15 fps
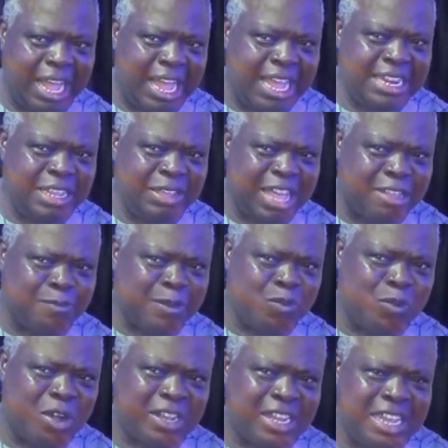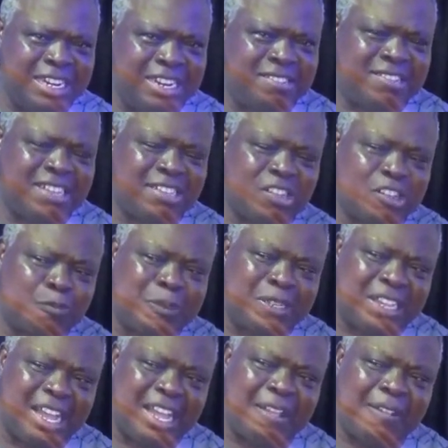And he has been working in the state
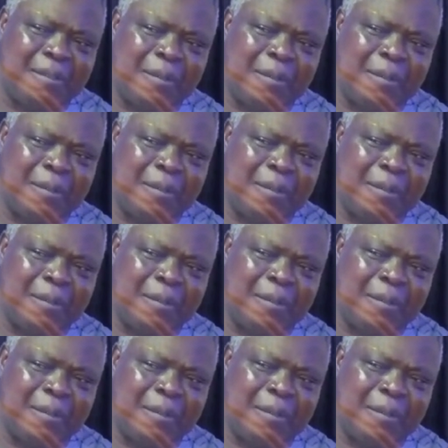hospital.